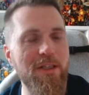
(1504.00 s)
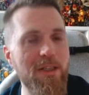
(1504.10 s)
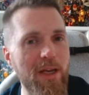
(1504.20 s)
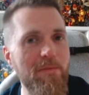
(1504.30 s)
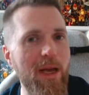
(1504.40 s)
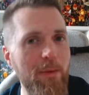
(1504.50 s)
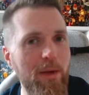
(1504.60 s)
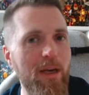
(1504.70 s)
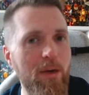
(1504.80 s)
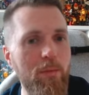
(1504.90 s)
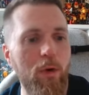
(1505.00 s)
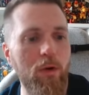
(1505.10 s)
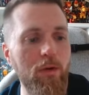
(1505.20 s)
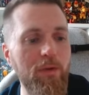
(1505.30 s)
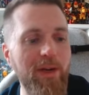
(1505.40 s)
see maybe a little
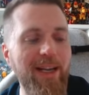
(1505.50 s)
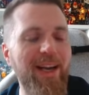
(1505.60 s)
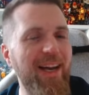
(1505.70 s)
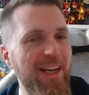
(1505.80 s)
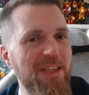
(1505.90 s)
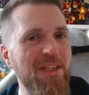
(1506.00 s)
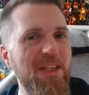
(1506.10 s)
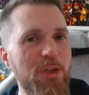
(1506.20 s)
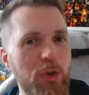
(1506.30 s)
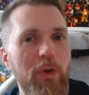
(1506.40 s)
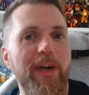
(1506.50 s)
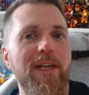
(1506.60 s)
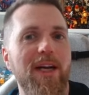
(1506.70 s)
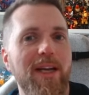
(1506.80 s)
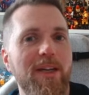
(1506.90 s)
more of, and it has enjoyed
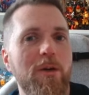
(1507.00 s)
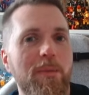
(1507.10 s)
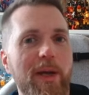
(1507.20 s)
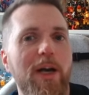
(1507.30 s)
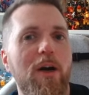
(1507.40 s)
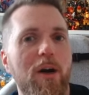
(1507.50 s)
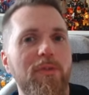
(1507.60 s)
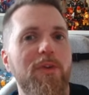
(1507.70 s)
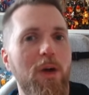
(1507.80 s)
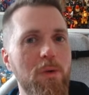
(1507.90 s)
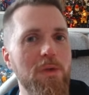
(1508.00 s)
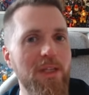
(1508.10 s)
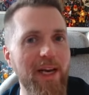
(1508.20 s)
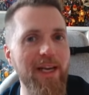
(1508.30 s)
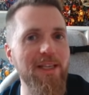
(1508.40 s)
a little bit of cult
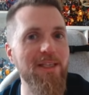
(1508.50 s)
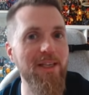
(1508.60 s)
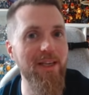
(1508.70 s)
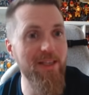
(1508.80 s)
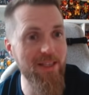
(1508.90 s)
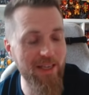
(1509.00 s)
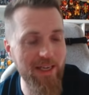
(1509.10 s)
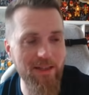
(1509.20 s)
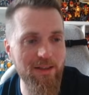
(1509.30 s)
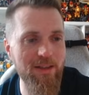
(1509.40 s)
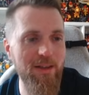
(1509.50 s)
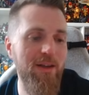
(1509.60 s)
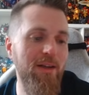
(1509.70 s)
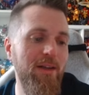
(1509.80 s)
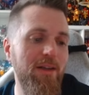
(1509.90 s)
status since.
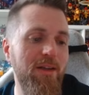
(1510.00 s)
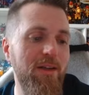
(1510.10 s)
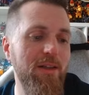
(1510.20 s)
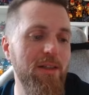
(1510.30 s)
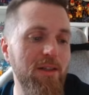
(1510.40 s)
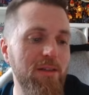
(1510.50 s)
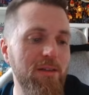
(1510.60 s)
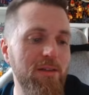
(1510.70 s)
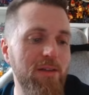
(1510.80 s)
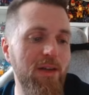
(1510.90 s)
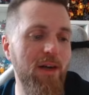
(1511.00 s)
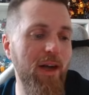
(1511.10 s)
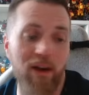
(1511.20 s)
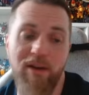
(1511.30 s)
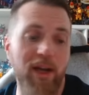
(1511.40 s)
So,
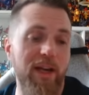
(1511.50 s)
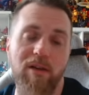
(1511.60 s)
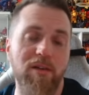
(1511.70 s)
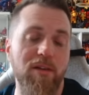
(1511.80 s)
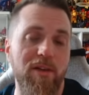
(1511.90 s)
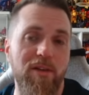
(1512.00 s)
okay, look,